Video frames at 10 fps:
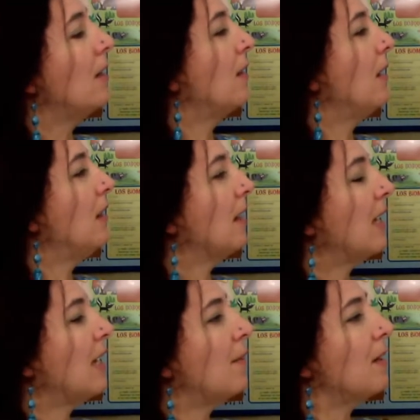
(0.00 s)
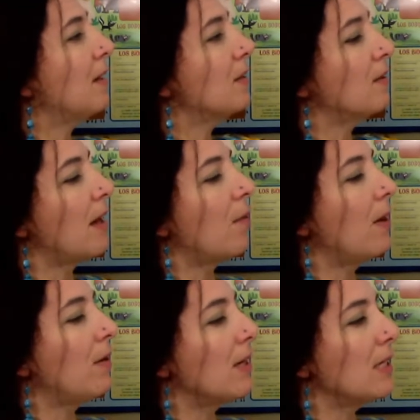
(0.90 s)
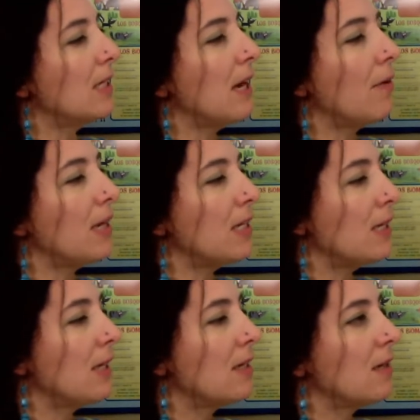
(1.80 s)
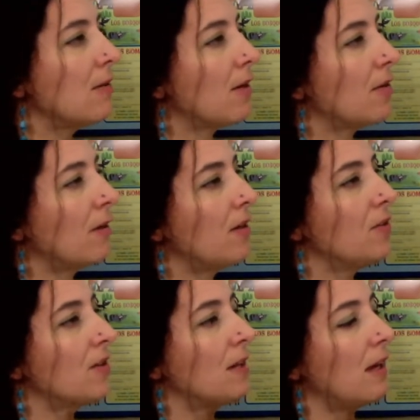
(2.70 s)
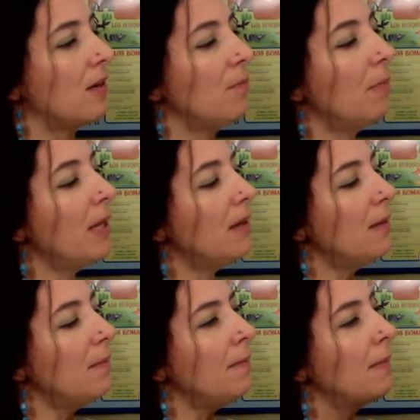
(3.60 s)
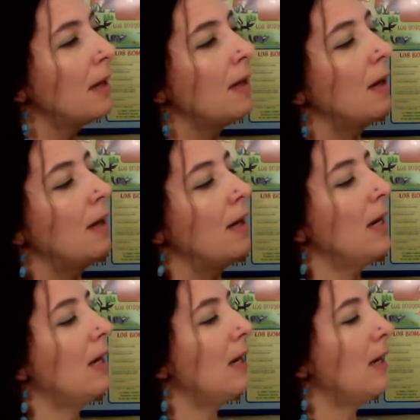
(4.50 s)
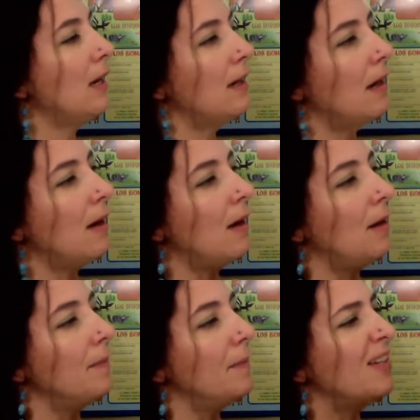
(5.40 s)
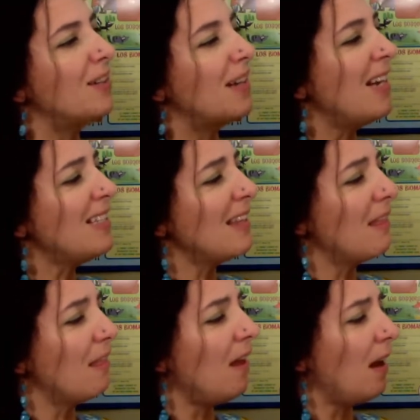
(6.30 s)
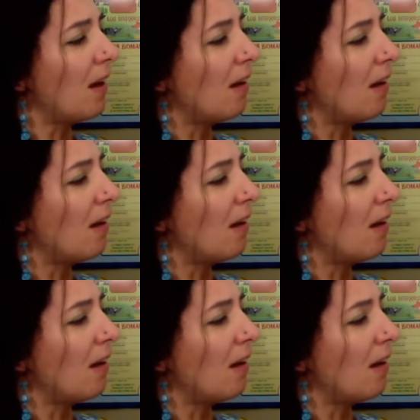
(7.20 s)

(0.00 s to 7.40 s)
in the camera, so that way you can see how easy it is to actually just like you bend them, and they're nice and thick.